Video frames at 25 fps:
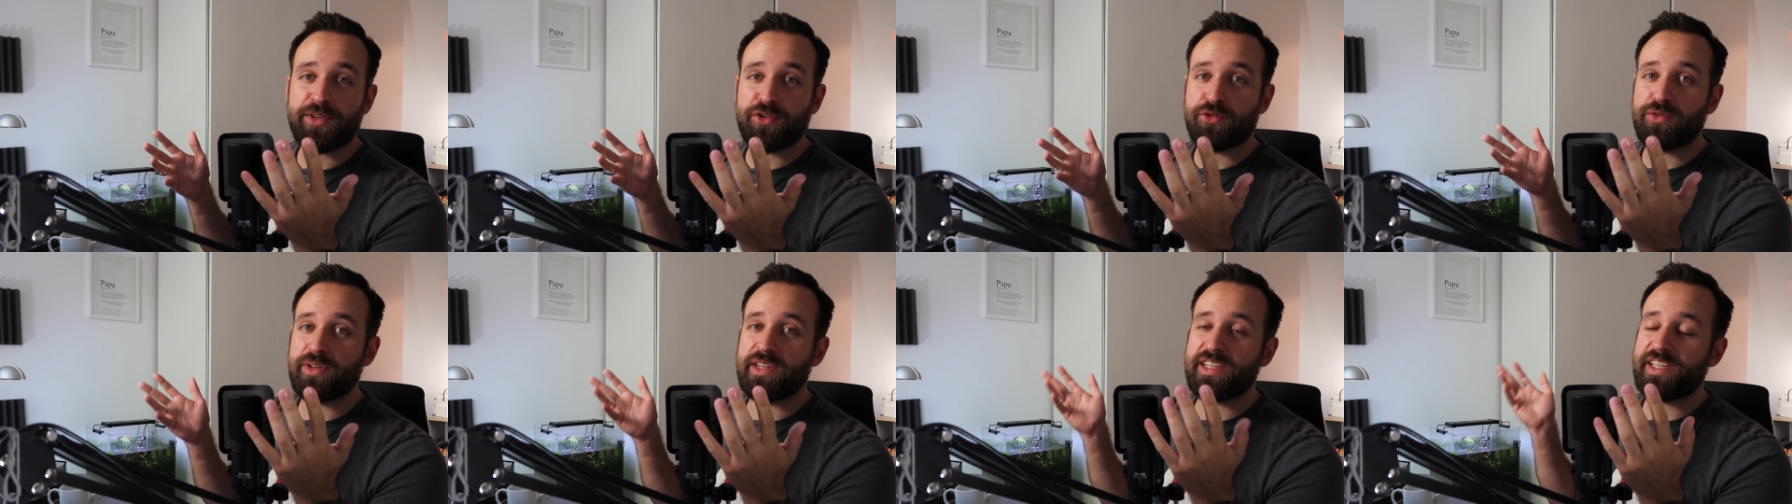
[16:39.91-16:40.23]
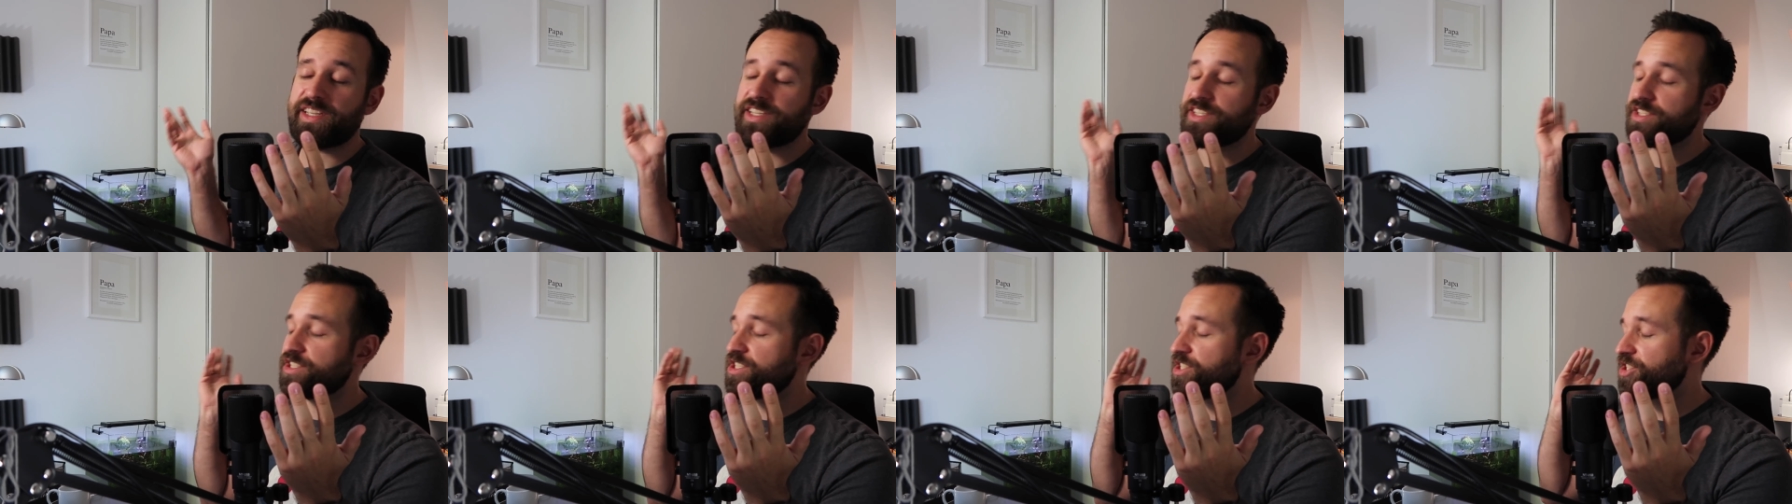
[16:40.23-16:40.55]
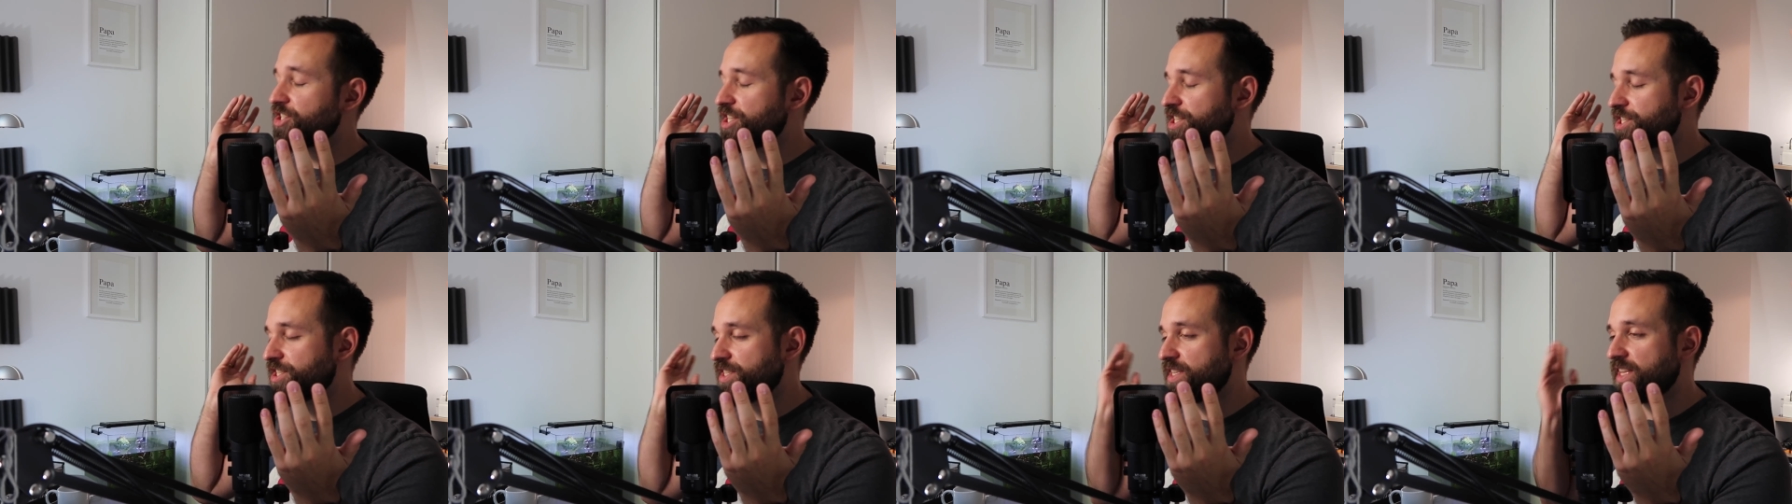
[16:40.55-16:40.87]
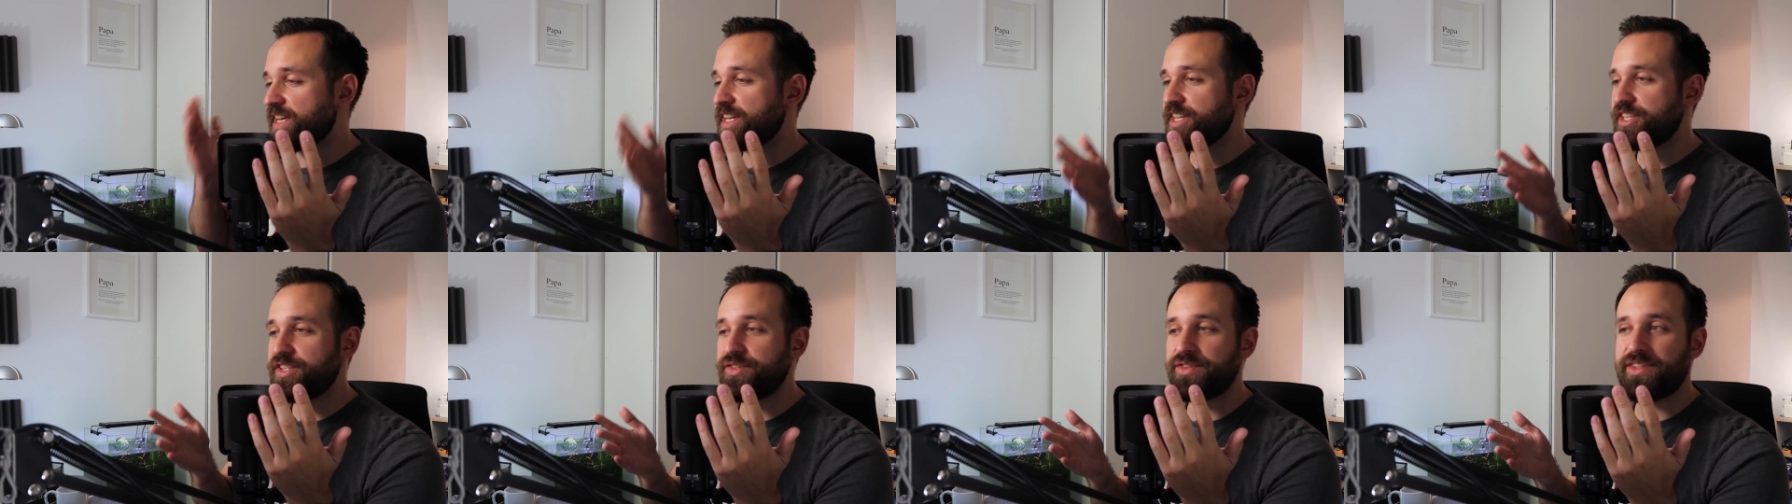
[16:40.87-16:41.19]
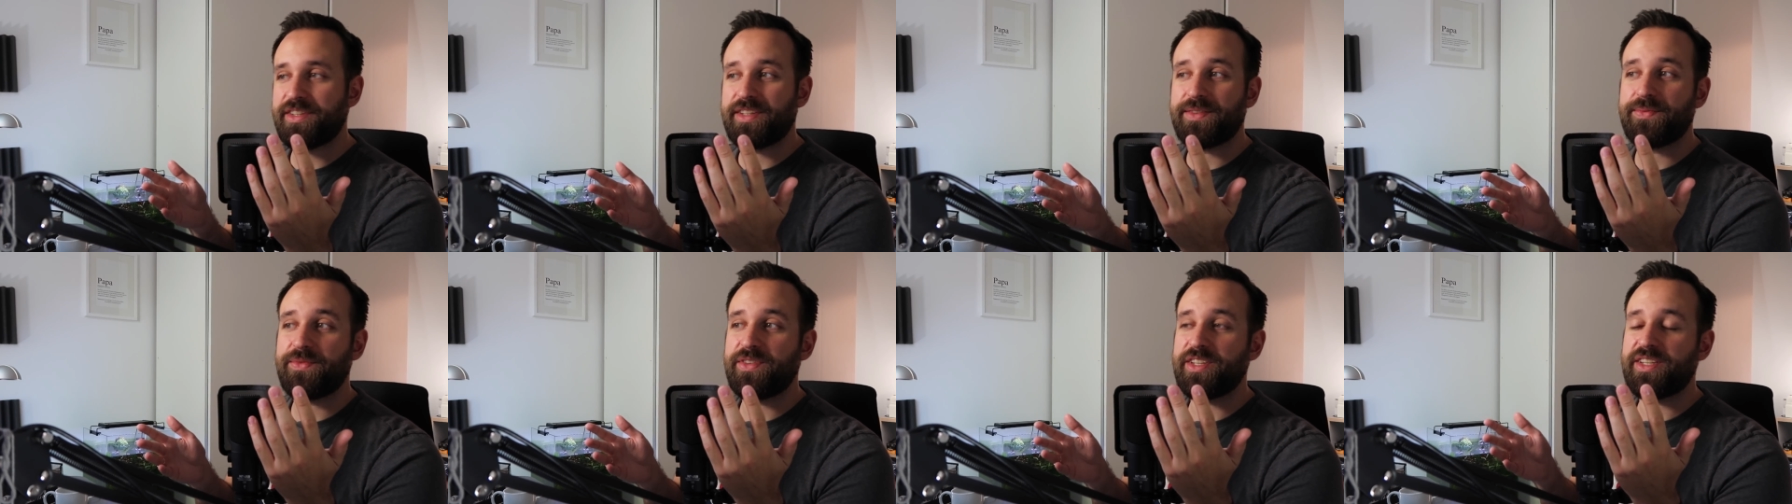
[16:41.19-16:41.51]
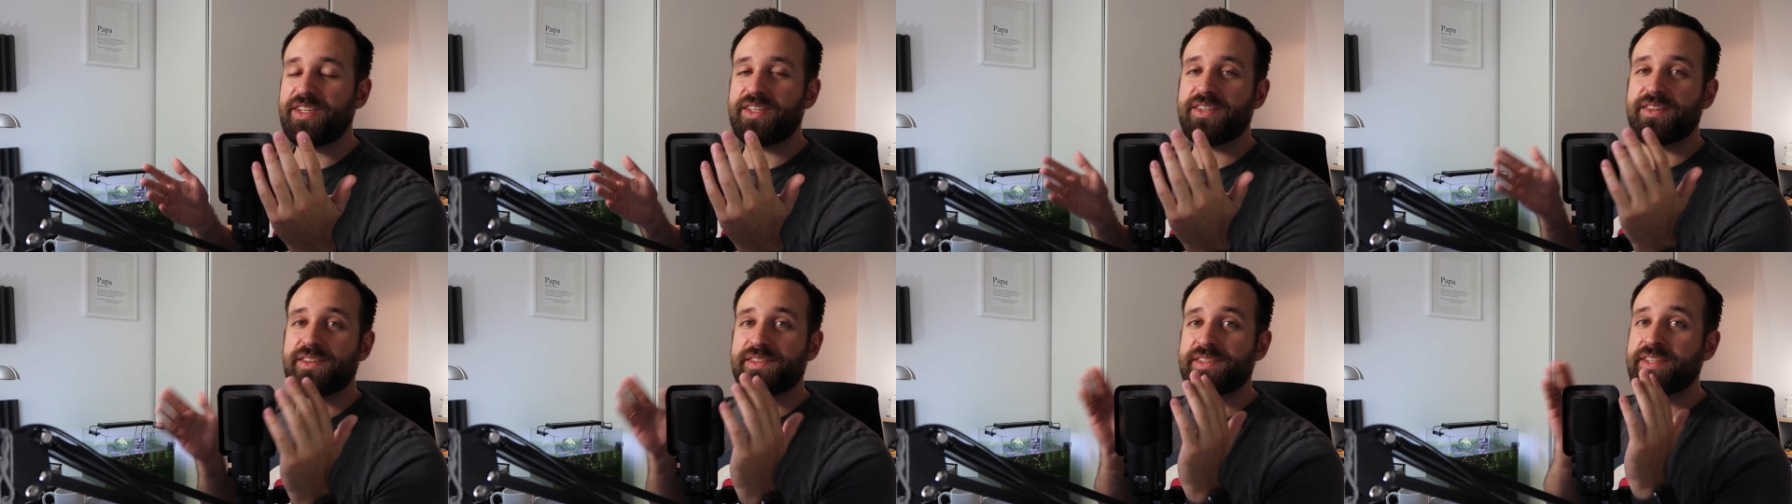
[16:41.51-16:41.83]
released, just like YouTube
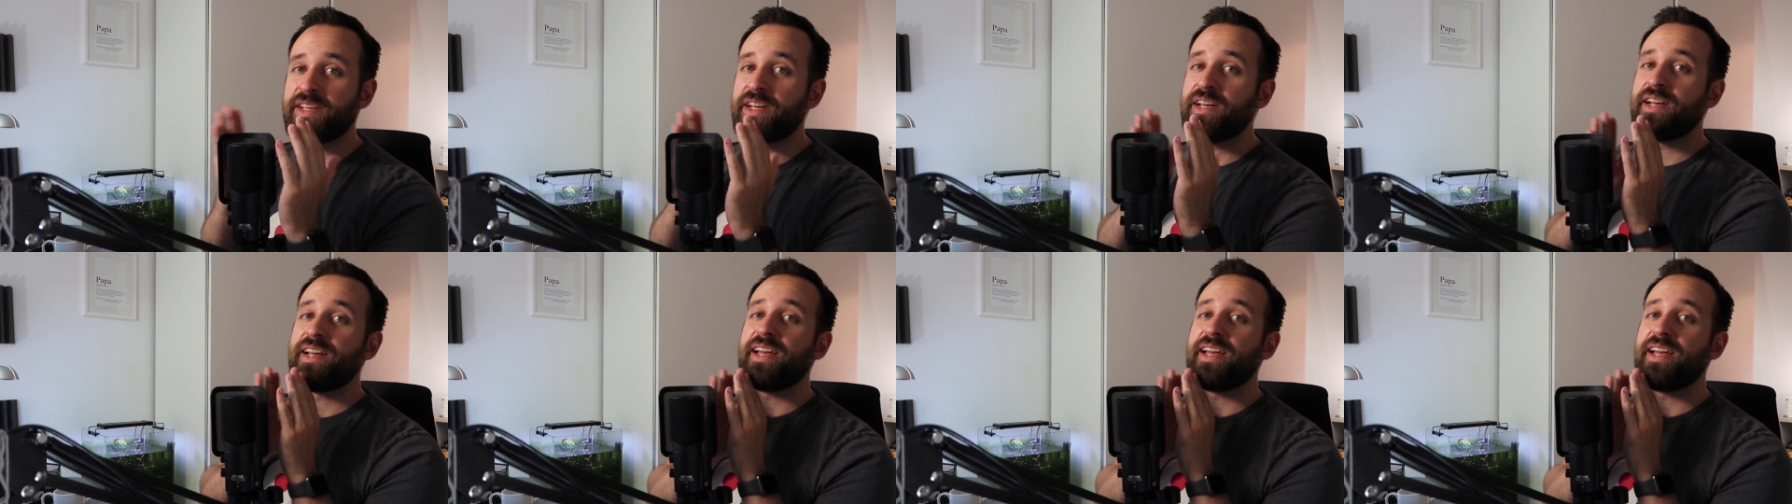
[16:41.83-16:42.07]
videos.